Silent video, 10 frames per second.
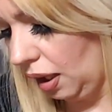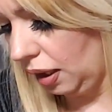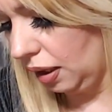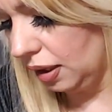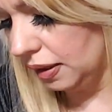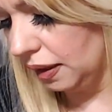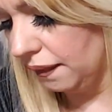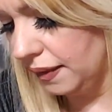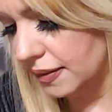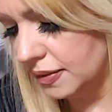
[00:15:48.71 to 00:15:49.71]
And
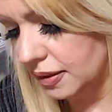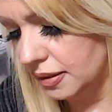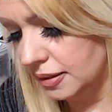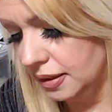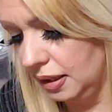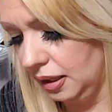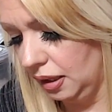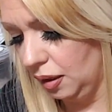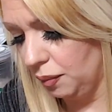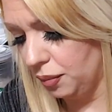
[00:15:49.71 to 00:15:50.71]
this is
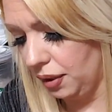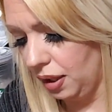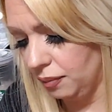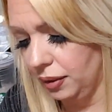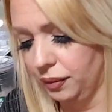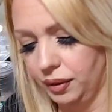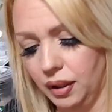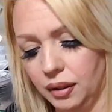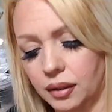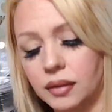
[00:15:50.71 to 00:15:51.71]
the brow bone
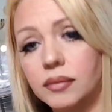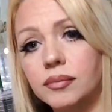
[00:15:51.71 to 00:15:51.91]
color.